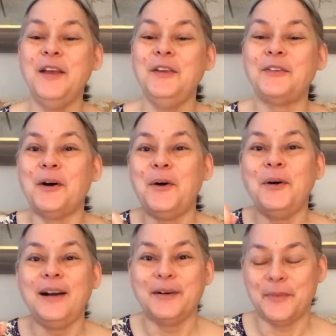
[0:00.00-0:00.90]
So
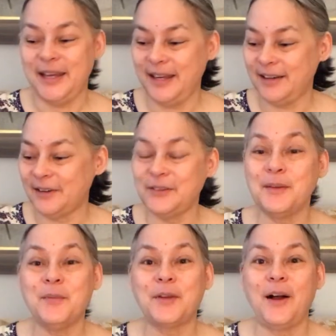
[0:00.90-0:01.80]
we learned
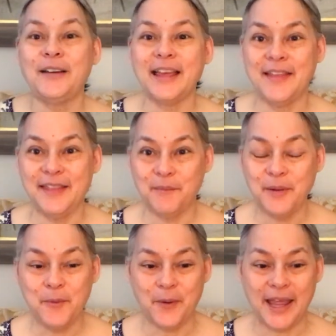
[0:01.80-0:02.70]
some songs, and then
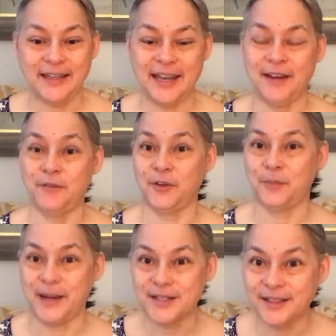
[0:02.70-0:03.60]
we went, and for
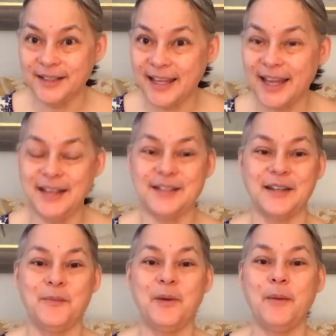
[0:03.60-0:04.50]
special
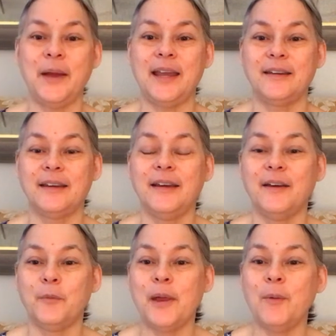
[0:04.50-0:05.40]
occasion, we went,
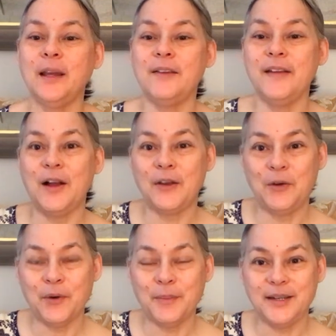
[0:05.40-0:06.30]
we were living on
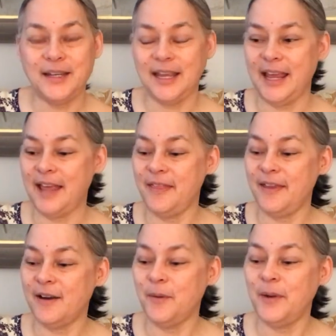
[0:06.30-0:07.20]
Normandy, and
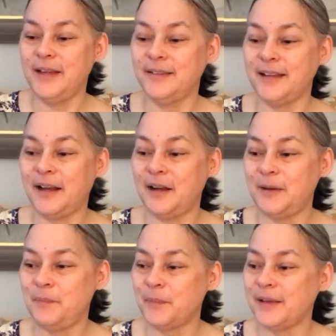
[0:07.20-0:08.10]
there was
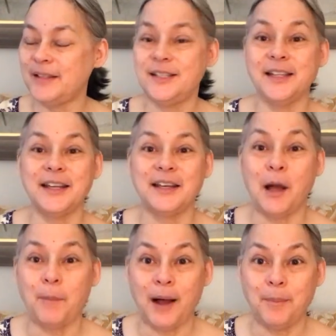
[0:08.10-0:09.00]
a chicken,
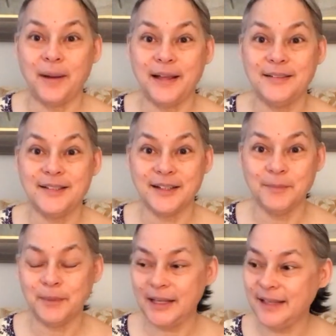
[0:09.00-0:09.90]
a Popeye's
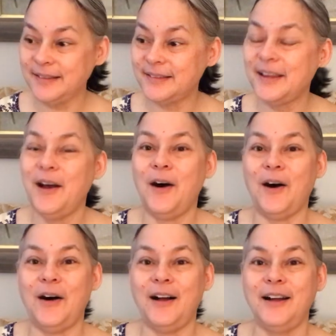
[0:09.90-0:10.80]
chicken place
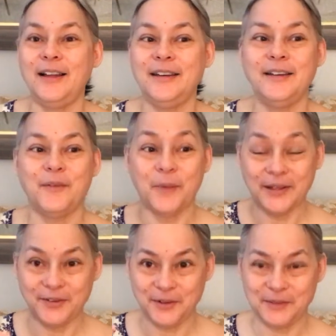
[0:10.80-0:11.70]
on
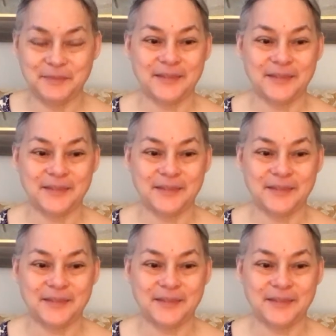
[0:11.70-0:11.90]
Western.